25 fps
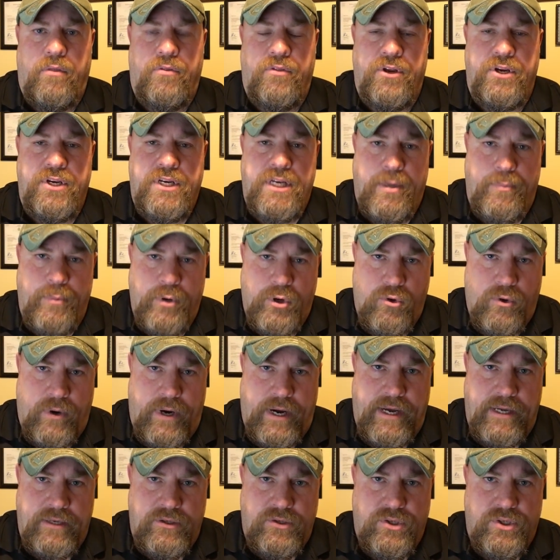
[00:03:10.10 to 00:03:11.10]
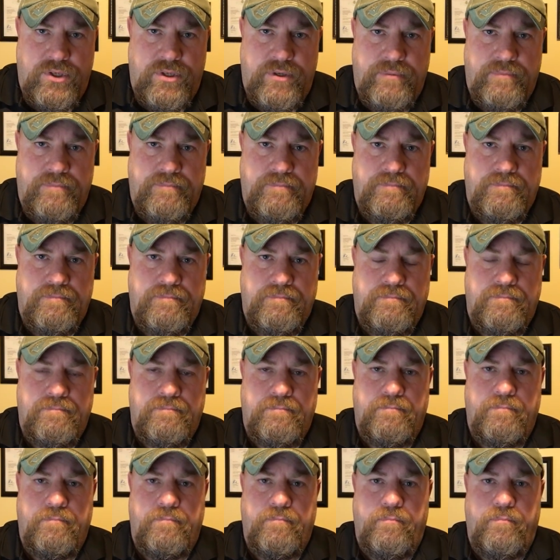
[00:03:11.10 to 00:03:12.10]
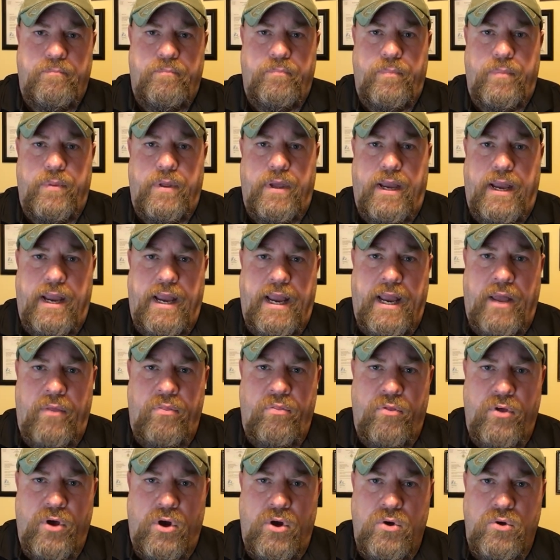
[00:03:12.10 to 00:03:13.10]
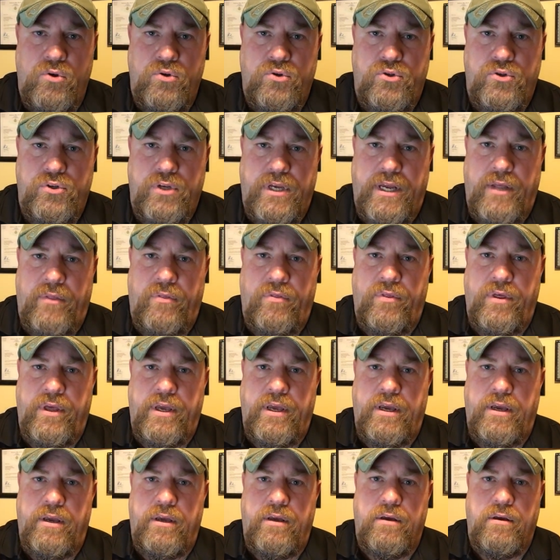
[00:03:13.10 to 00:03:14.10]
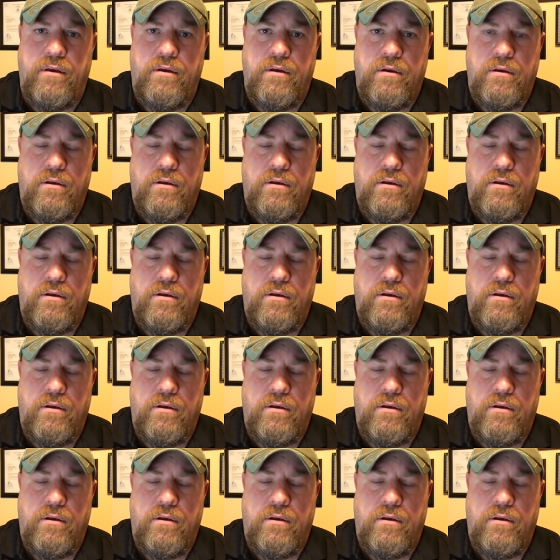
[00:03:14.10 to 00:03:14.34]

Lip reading: the Democrats and those in the